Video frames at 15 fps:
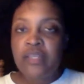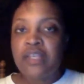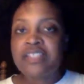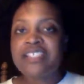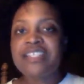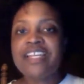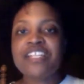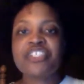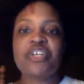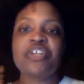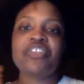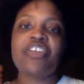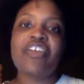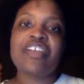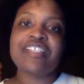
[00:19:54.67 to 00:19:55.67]
It's
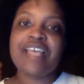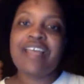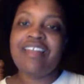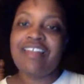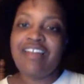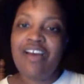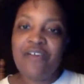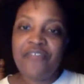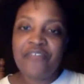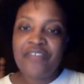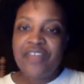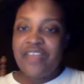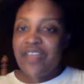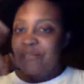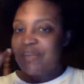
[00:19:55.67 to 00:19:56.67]
NatureGirl30 signing off.
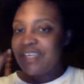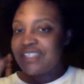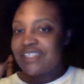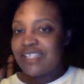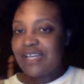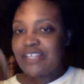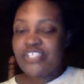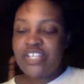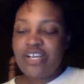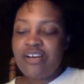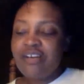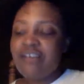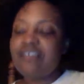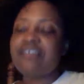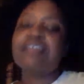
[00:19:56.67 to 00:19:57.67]
Peace out,
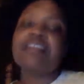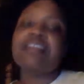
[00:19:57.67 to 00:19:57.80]
y'all.